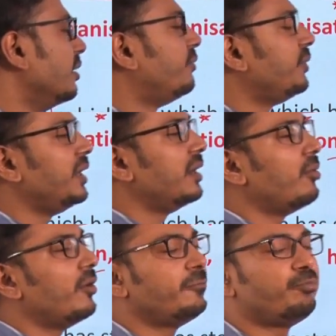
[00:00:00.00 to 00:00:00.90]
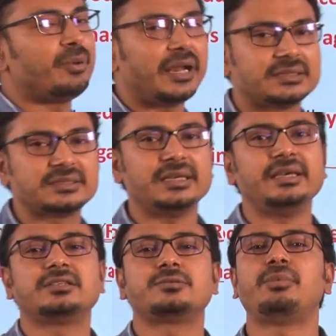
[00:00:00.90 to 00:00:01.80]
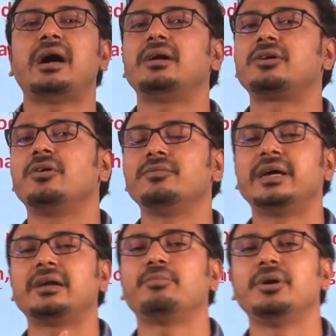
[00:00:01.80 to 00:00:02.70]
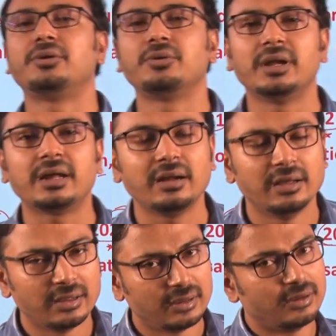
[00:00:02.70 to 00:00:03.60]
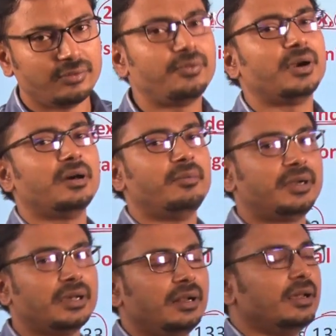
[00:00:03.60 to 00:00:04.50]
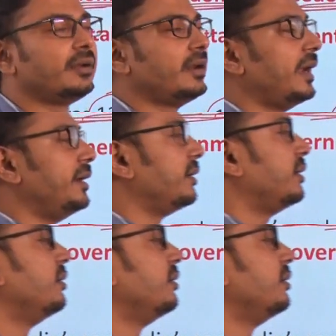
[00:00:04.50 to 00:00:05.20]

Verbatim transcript: freedom of press is part of that particular fundamental right.